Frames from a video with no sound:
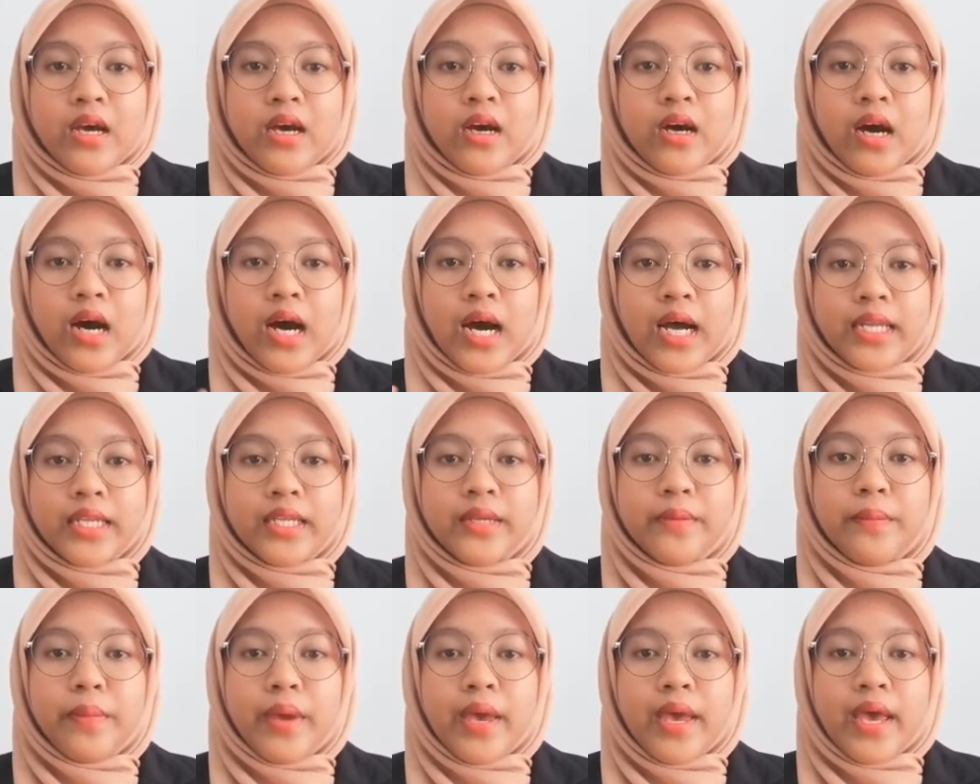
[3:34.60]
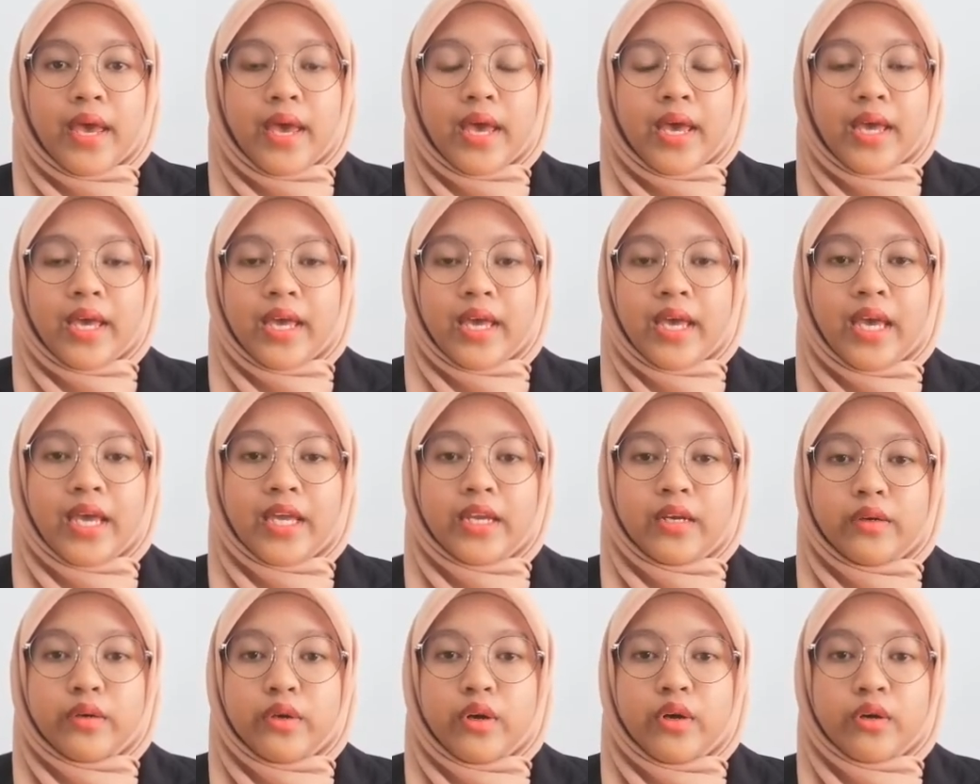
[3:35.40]
honey bear,
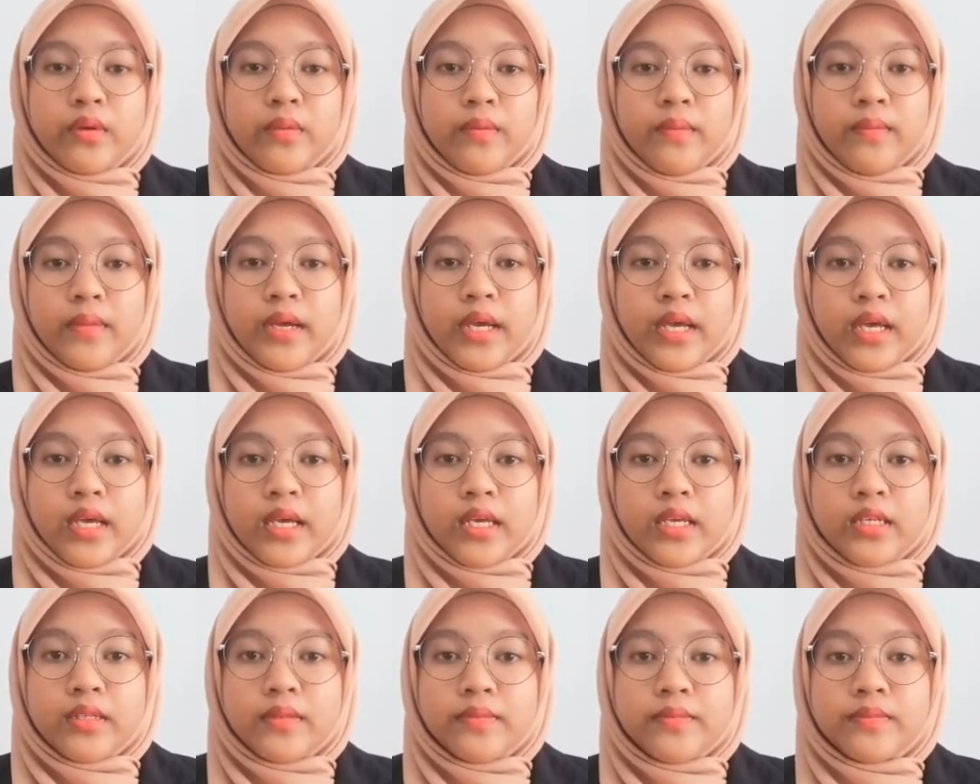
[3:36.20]
and dog bear.